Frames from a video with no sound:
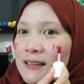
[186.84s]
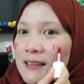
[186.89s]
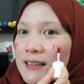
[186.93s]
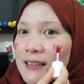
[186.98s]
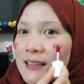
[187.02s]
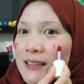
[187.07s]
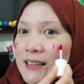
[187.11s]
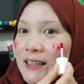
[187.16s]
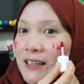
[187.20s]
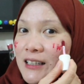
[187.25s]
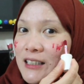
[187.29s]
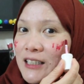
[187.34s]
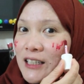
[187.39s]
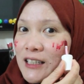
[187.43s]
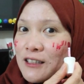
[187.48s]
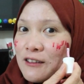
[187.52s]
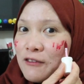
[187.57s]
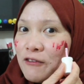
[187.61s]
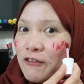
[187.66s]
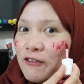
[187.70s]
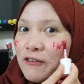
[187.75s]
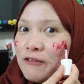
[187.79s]

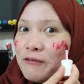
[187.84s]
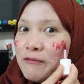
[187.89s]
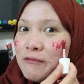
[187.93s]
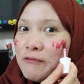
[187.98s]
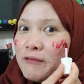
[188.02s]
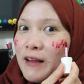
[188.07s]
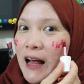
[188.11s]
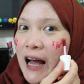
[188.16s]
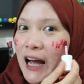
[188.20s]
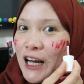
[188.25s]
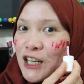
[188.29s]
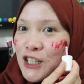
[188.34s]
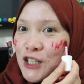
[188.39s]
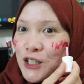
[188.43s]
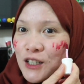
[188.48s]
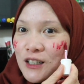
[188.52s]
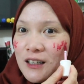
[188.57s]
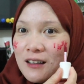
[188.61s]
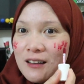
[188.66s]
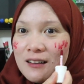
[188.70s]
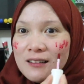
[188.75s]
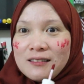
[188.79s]
Sexiest
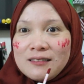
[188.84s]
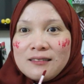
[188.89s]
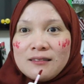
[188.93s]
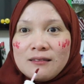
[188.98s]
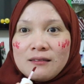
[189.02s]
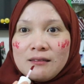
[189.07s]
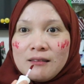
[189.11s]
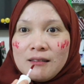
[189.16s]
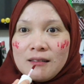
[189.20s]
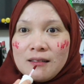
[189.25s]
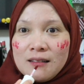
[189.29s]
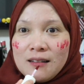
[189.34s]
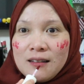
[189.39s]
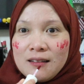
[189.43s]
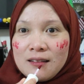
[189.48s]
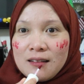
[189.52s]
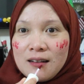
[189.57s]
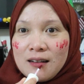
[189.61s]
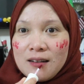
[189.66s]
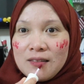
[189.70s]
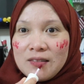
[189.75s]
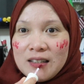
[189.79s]
blush on La
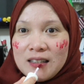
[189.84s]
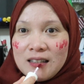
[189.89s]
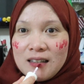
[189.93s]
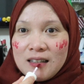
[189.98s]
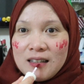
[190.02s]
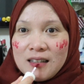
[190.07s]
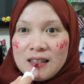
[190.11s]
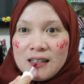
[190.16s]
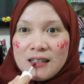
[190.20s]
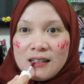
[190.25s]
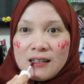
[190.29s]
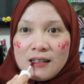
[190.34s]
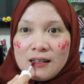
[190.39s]
Domina.